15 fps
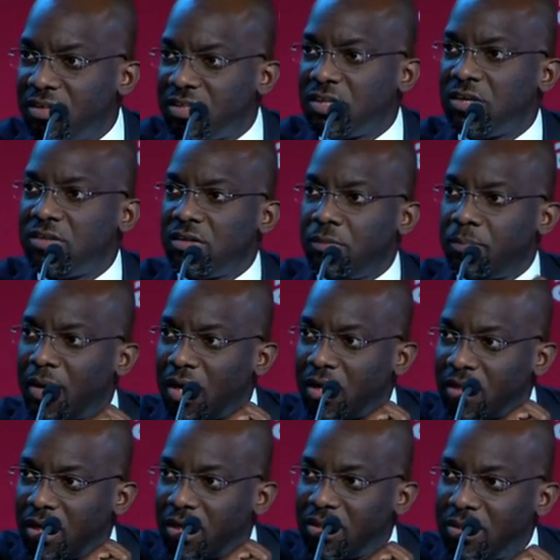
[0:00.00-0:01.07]
the southern
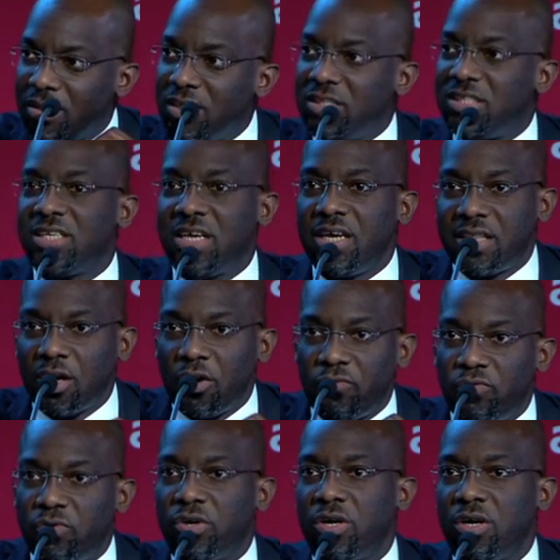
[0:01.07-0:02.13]
part, and dedicate our
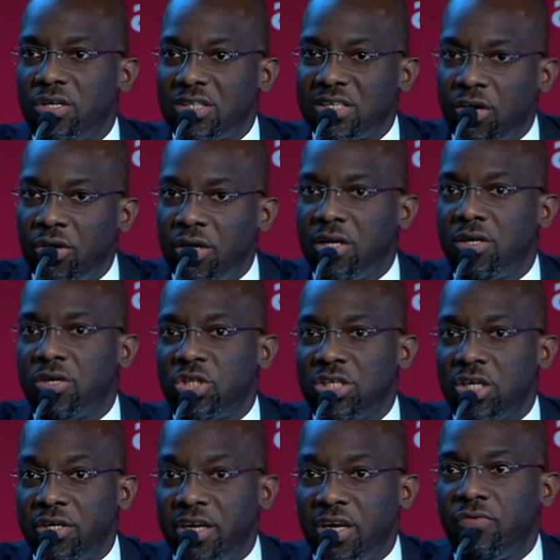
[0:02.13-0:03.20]
focus, our
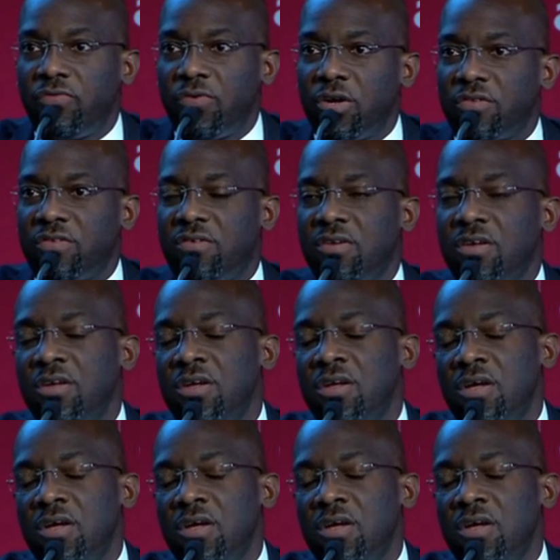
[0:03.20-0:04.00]
energy and efforts